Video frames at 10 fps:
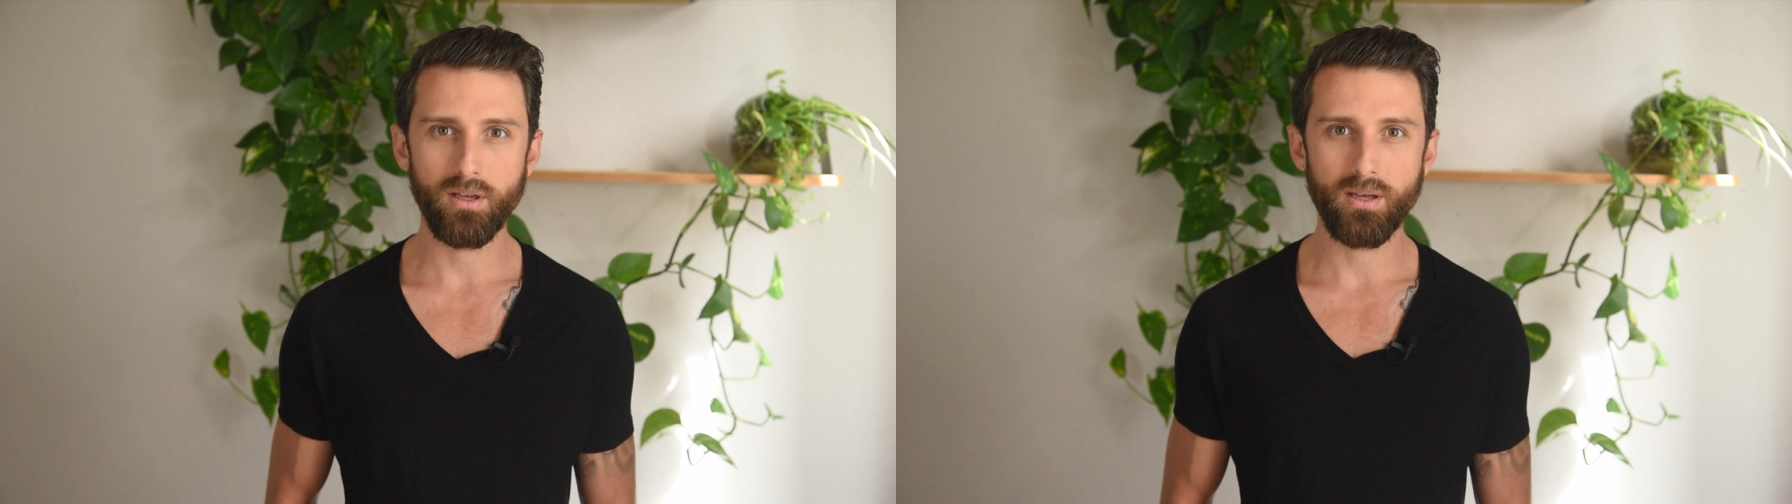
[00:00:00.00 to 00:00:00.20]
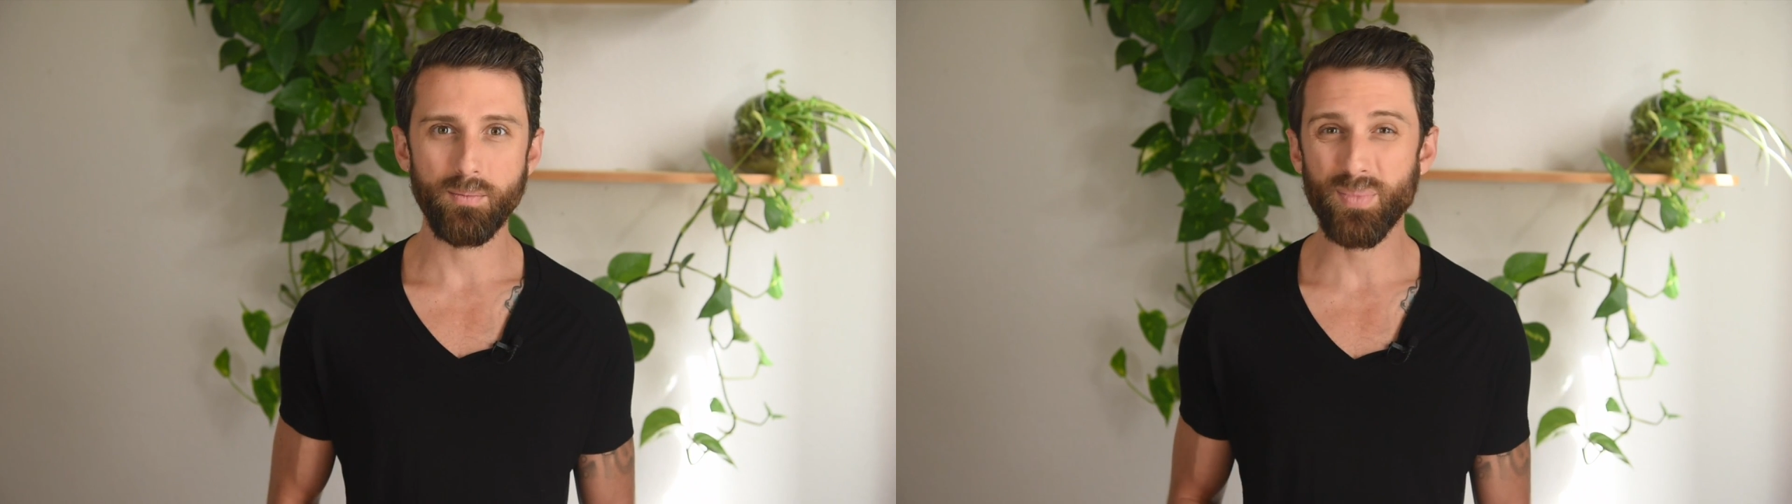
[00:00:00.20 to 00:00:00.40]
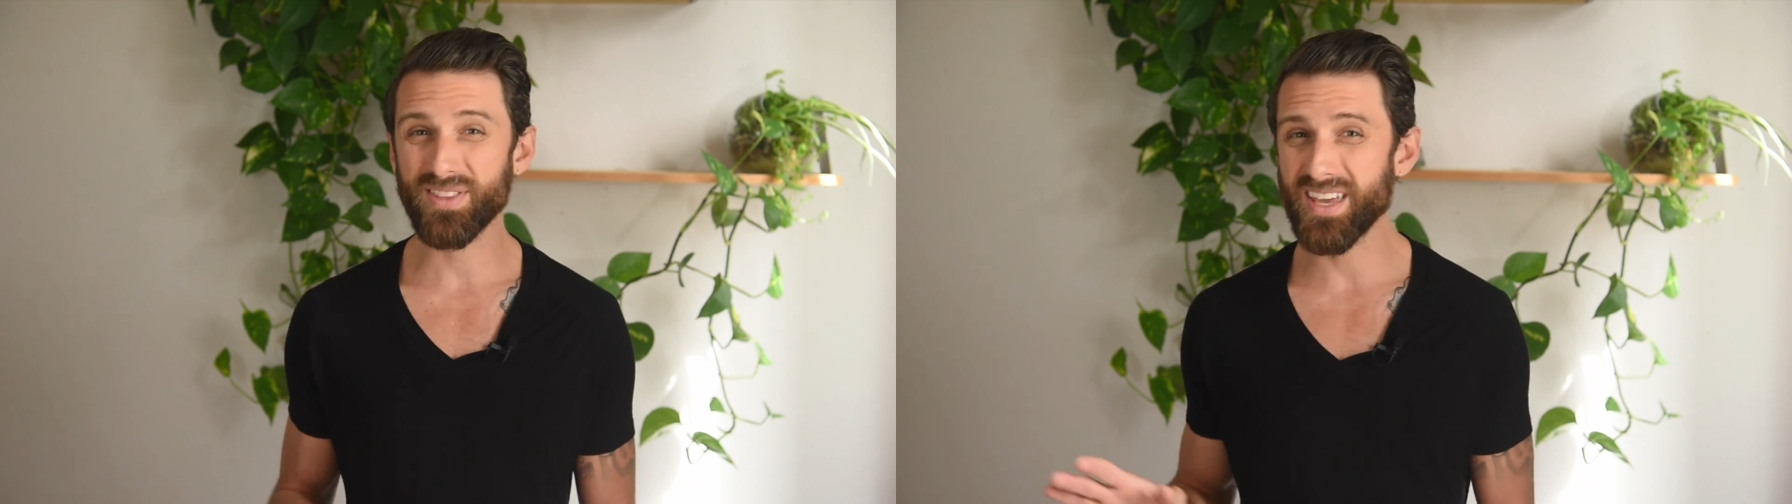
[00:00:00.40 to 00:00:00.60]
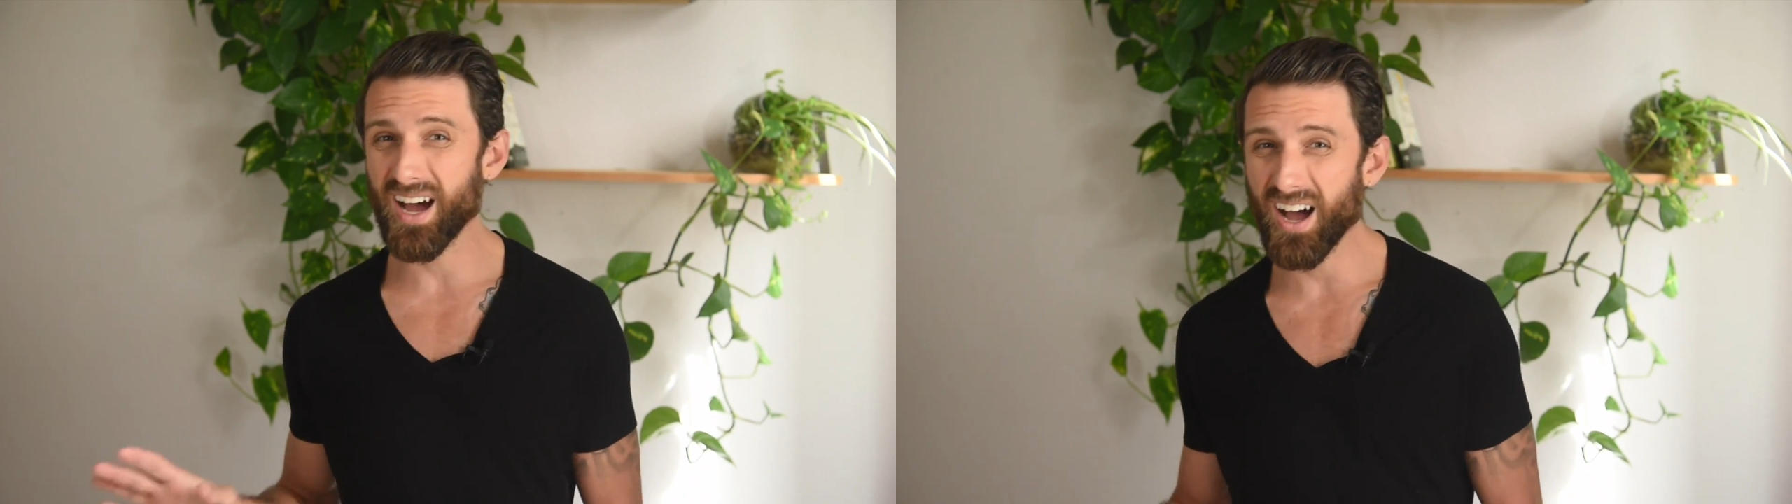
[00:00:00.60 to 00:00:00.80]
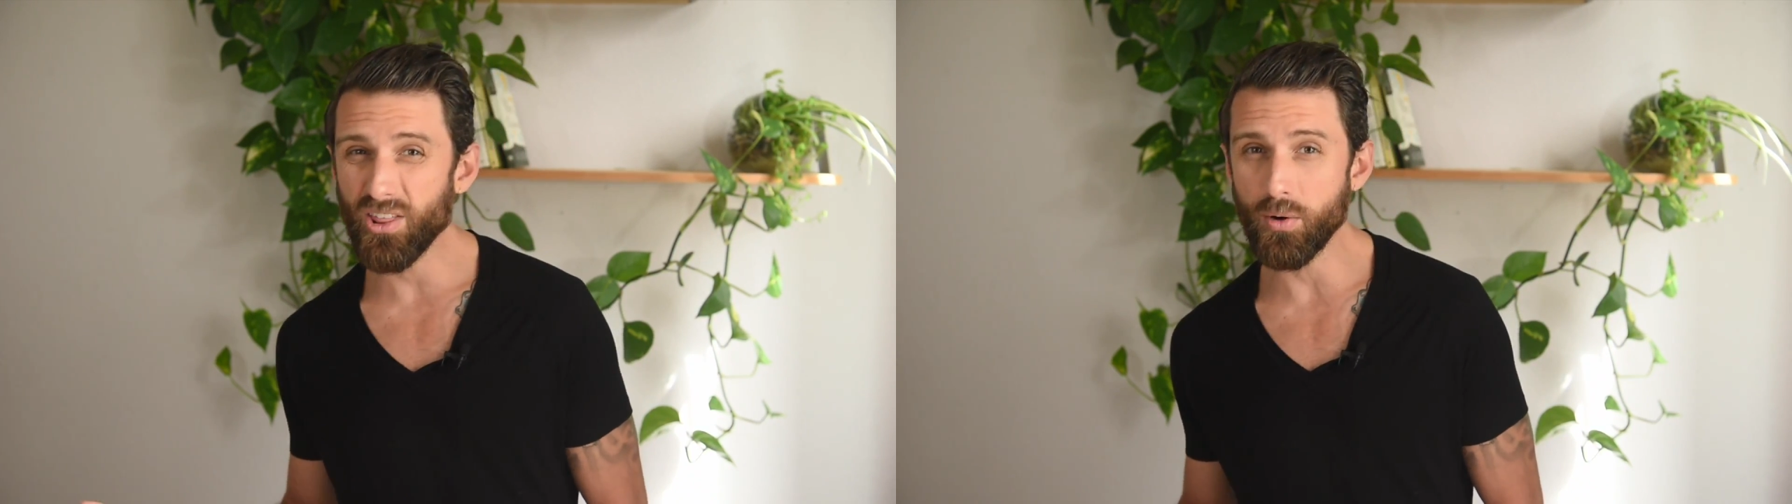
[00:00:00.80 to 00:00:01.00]
But the
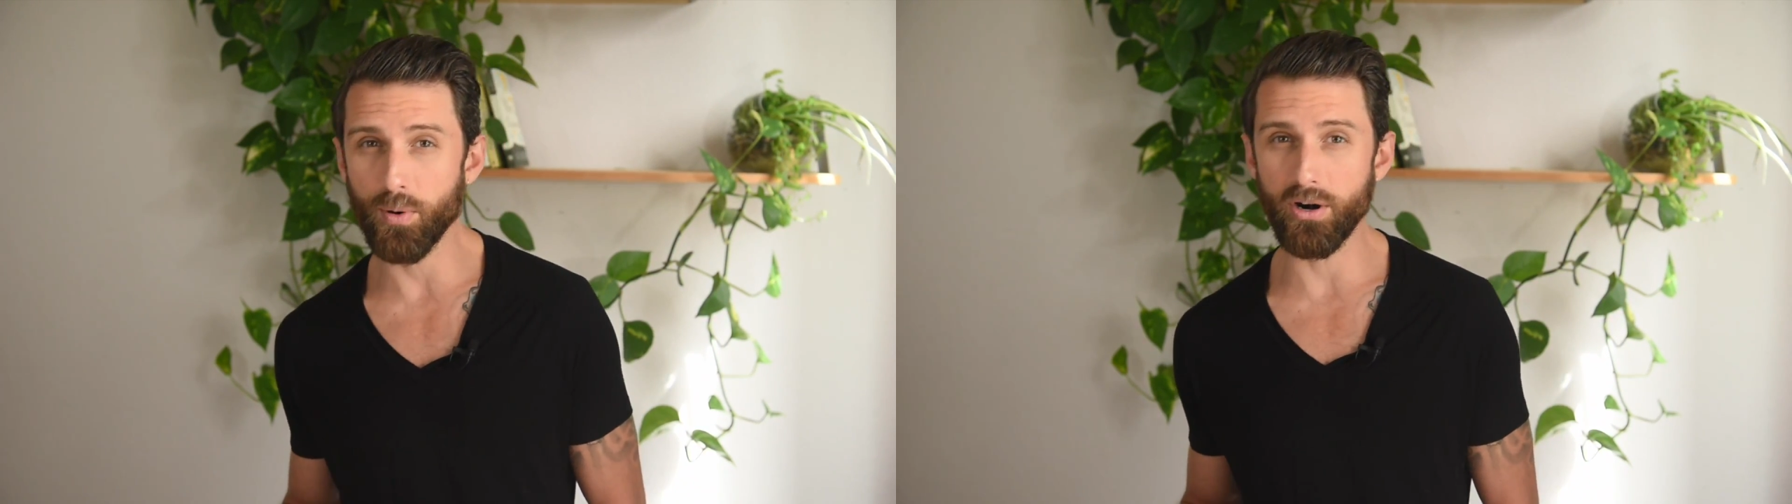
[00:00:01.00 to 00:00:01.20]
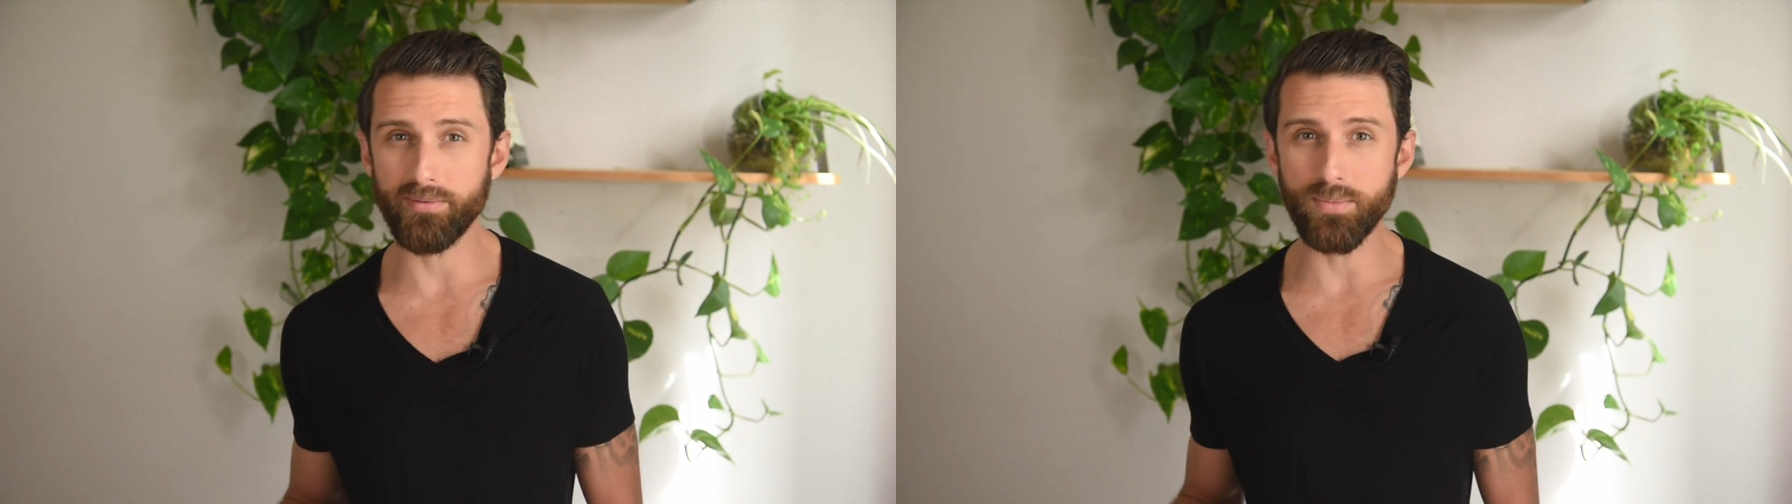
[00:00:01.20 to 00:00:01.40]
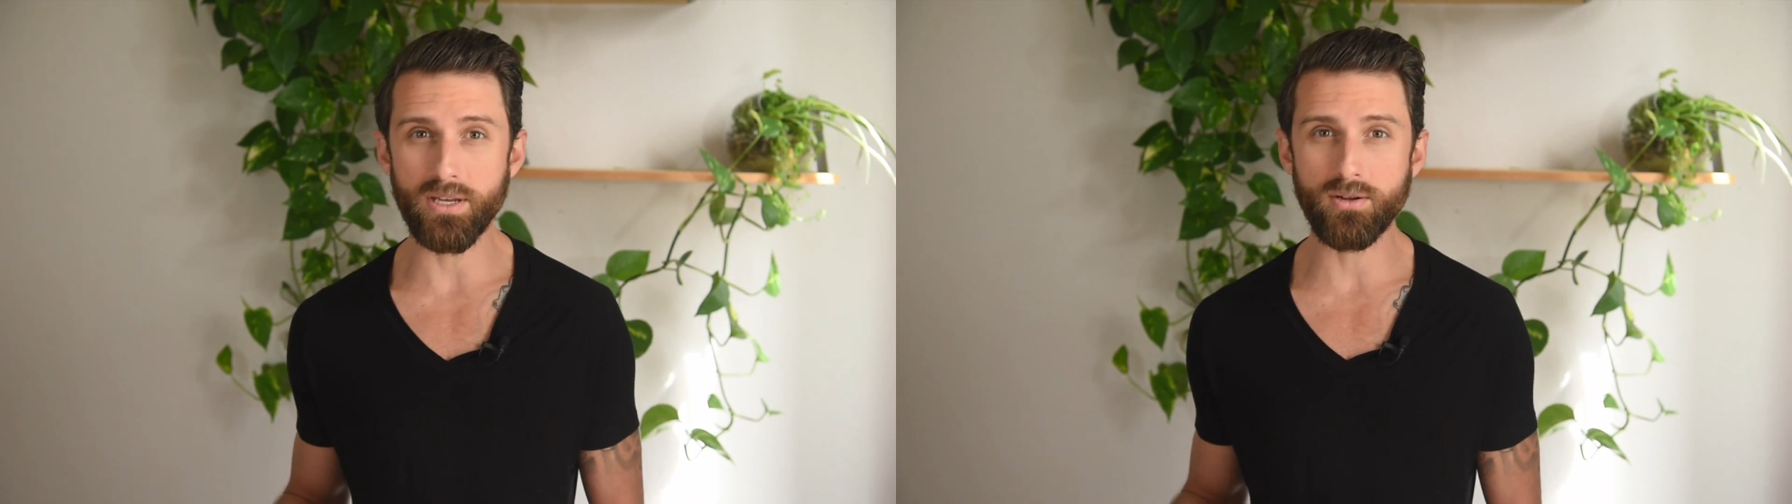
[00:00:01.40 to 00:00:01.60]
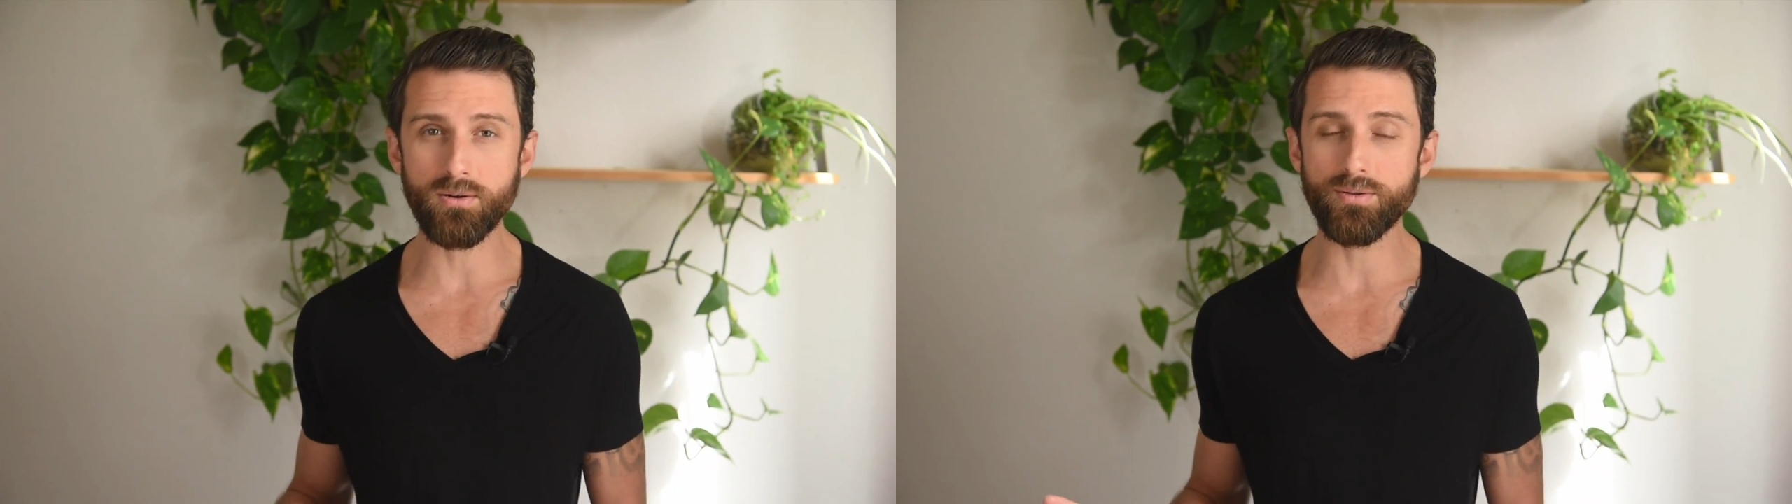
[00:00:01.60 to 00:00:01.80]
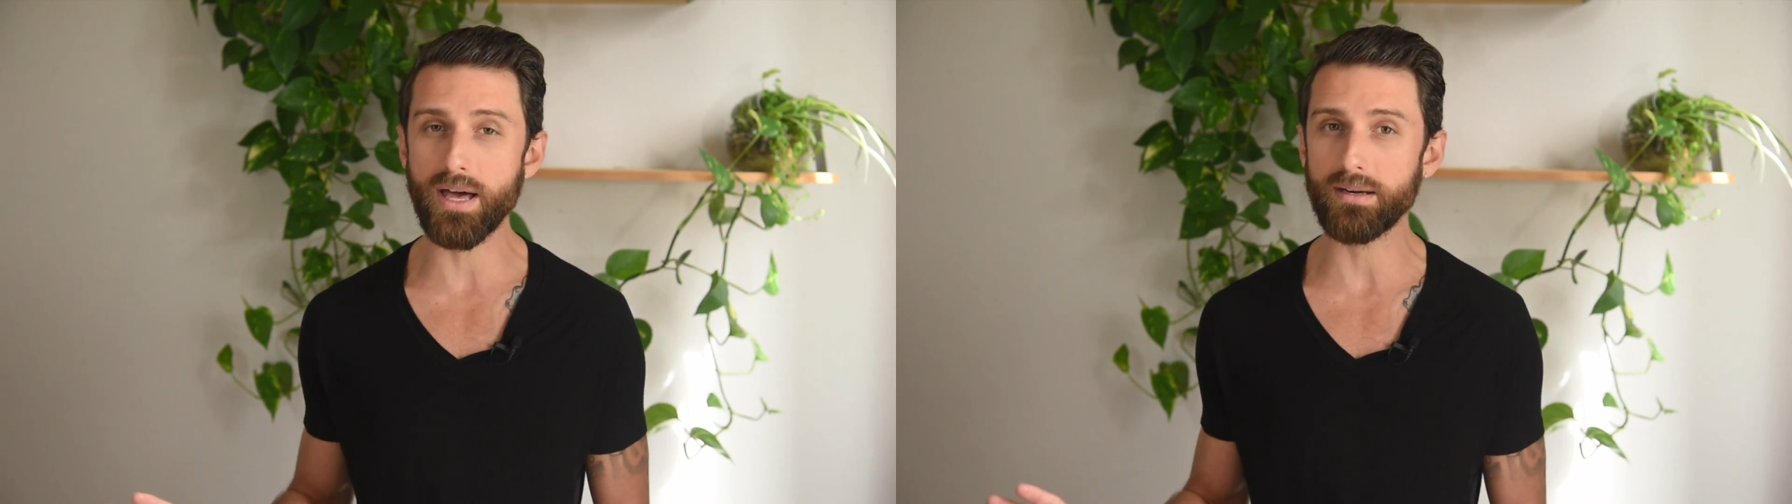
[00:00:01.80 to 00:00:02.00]
other part of me
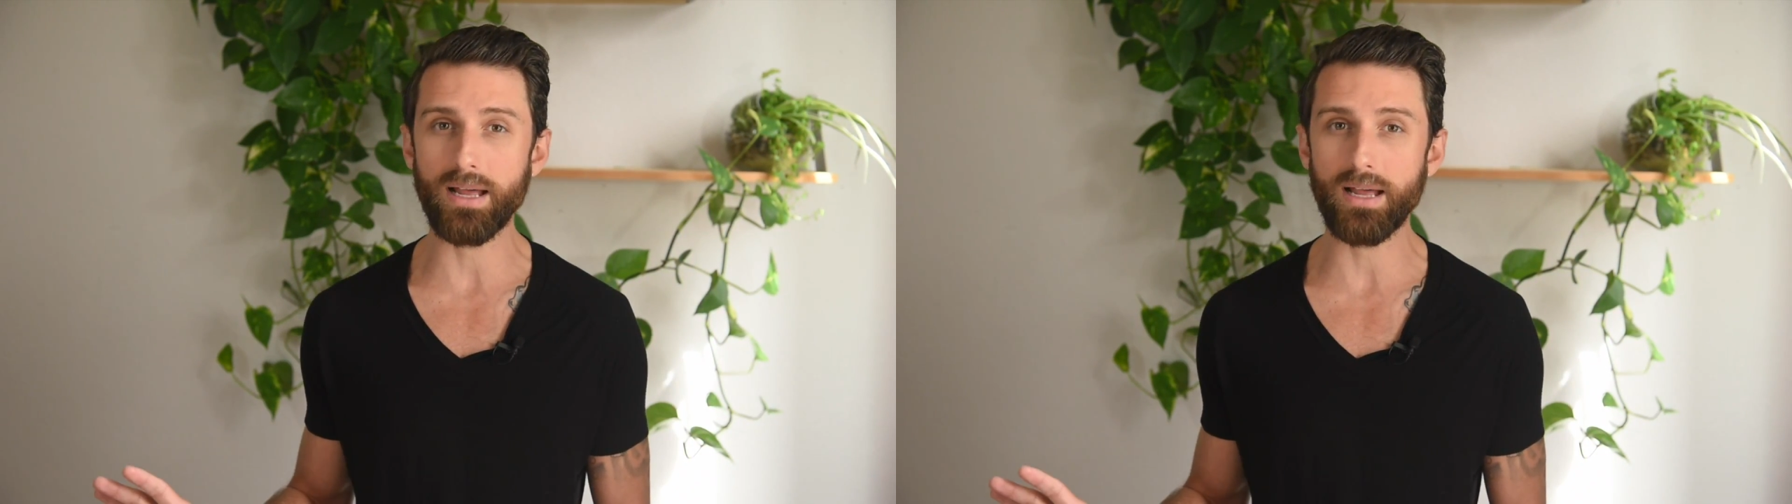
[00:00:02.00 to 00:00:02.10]
knew that